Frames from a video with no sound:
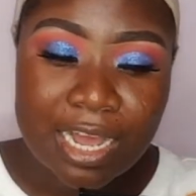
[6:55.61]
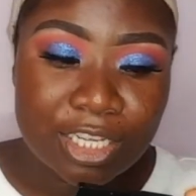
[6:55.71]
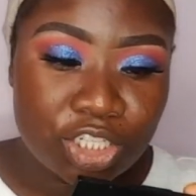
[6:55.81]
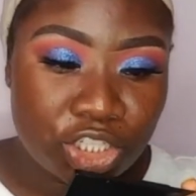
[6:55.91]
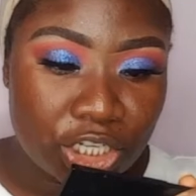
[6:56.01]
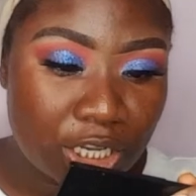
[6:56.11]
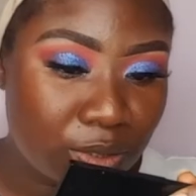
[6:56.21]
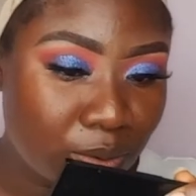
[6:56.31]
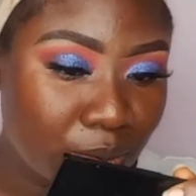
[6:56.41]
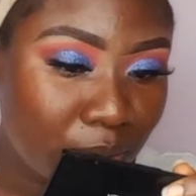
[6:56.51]

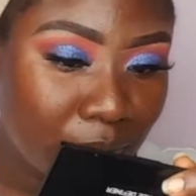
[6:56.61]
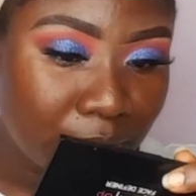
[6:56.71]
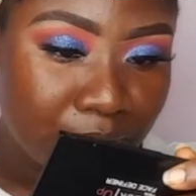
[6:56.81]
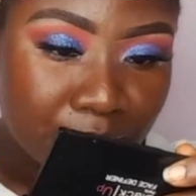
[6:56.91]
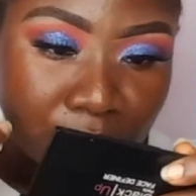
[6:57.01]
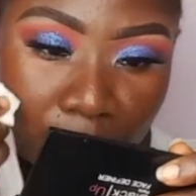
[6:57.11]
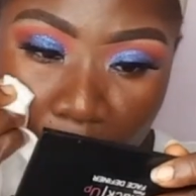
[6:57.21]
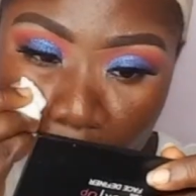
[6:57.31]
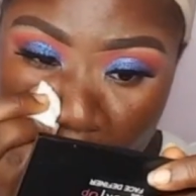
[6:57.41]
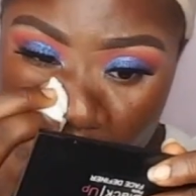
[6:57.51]
eyeshadow
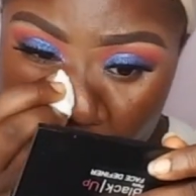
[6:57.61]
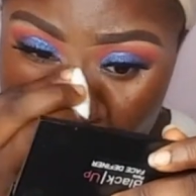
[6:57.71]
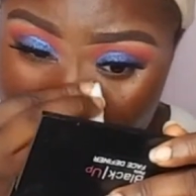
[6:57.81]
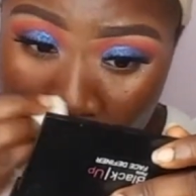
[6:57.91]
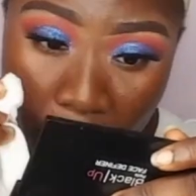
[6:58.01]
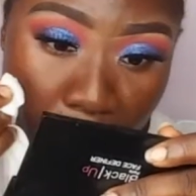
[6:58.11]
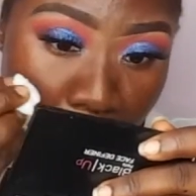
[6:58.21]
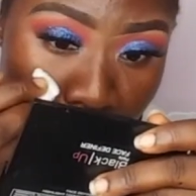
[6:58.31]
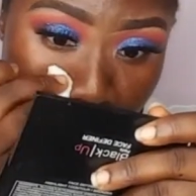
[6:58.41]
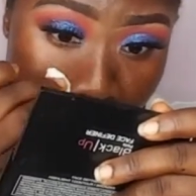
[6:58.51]
before